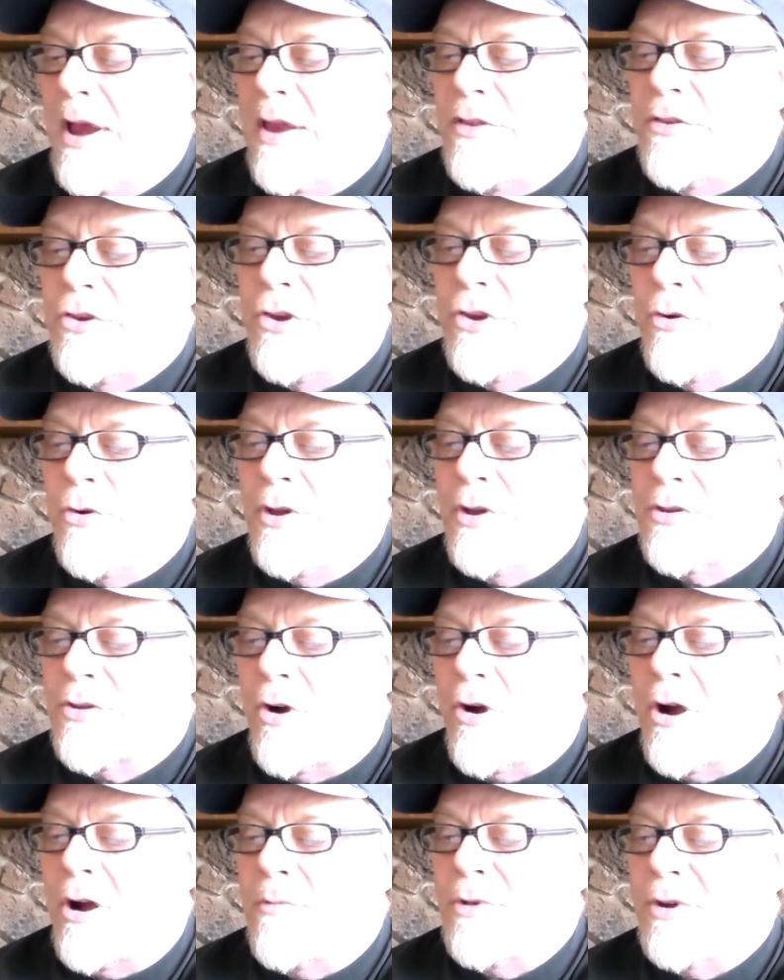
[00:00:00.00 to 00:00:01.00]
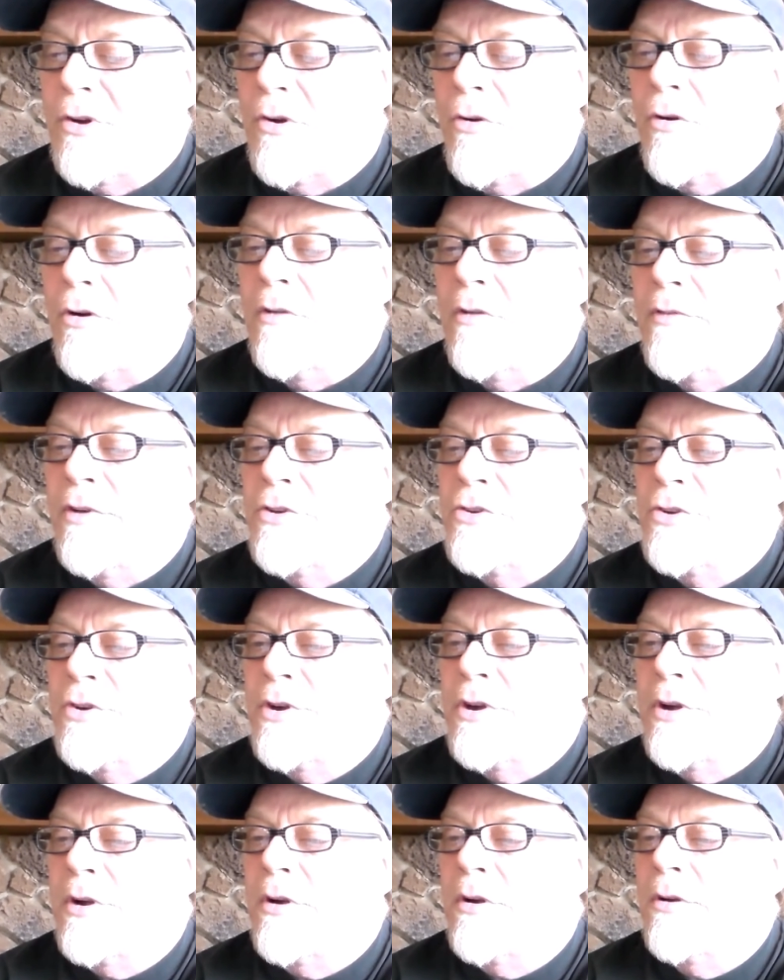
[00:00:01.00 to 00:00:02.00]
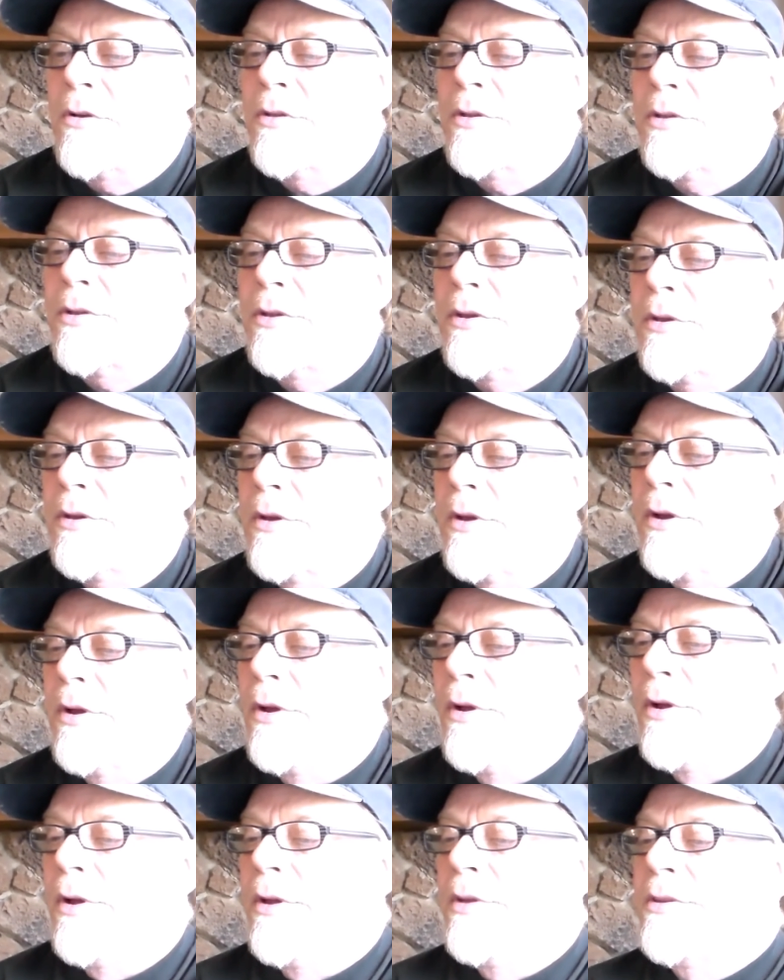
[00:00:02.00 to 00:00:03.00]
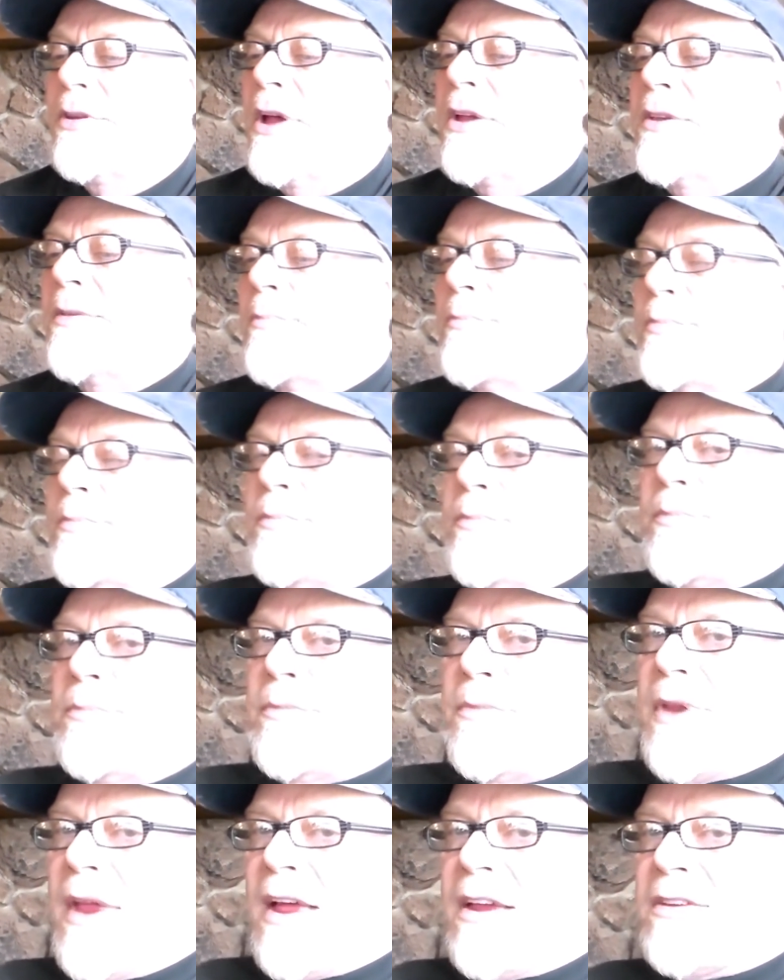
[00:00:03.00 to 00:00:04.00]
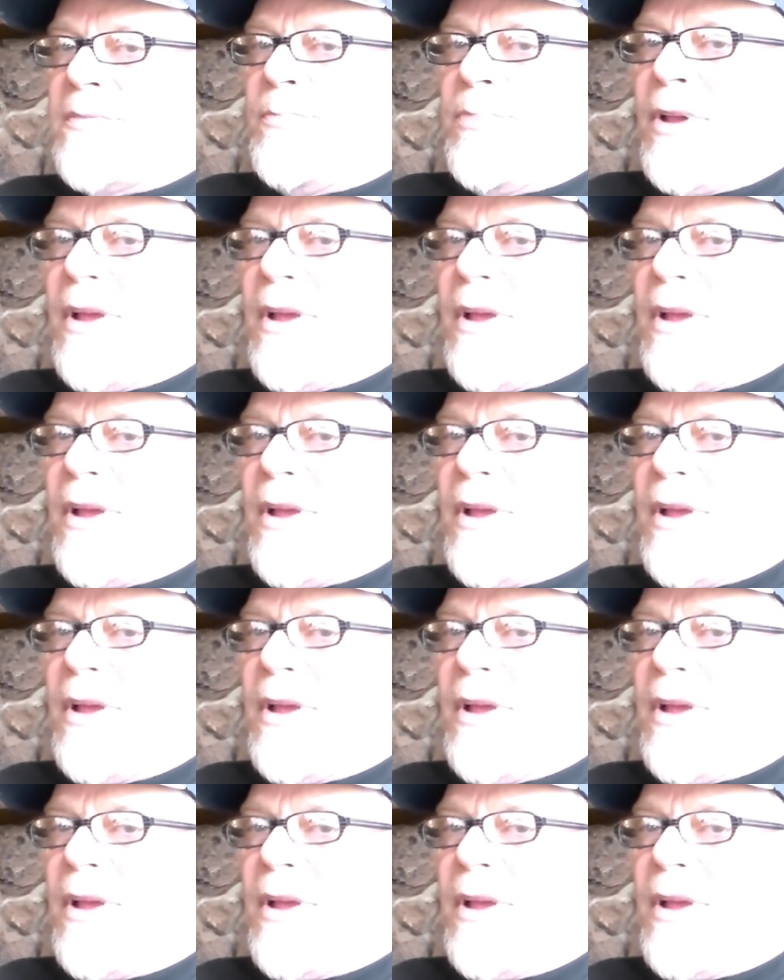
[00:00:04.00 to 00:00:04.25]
and the U.S. Army Corps of Engineers takes